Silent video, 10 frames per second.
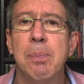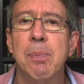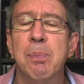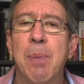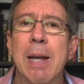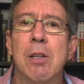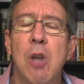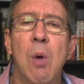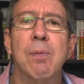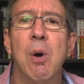But
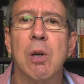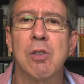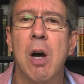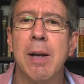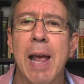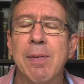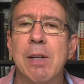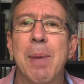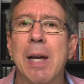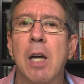don't focus on having to
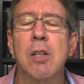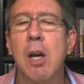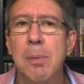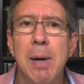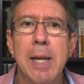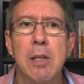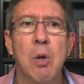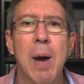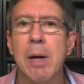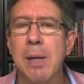make a ton of money to go
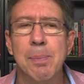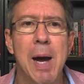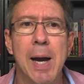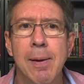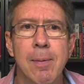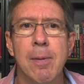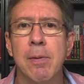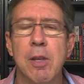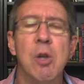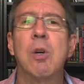out and buy
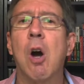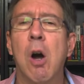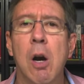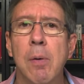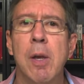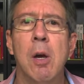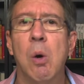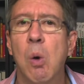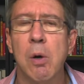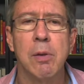the new car
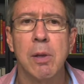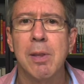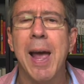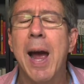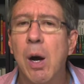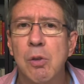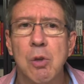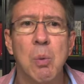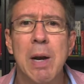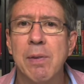or the house or
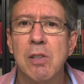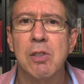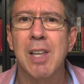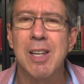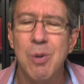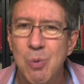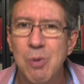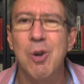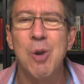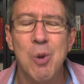whatever it is that you
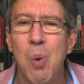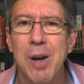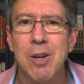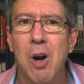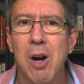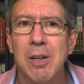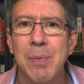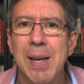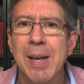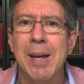know you want in your heart.
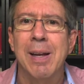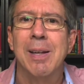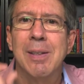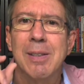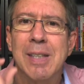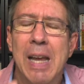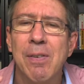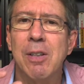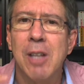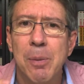Give a
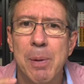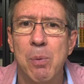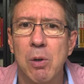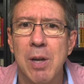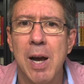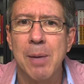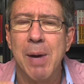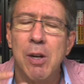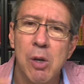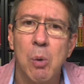little bit more time.
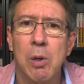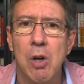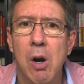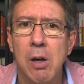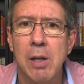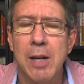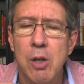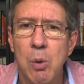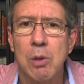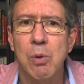I know you worked hard. I know
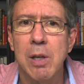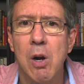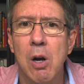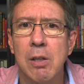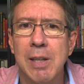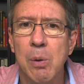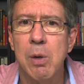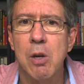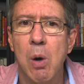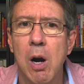you worked really hard to get where
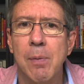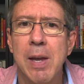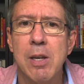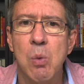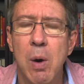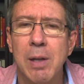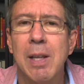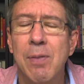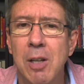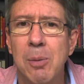you are and you want to
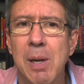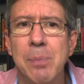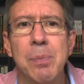live a little bit.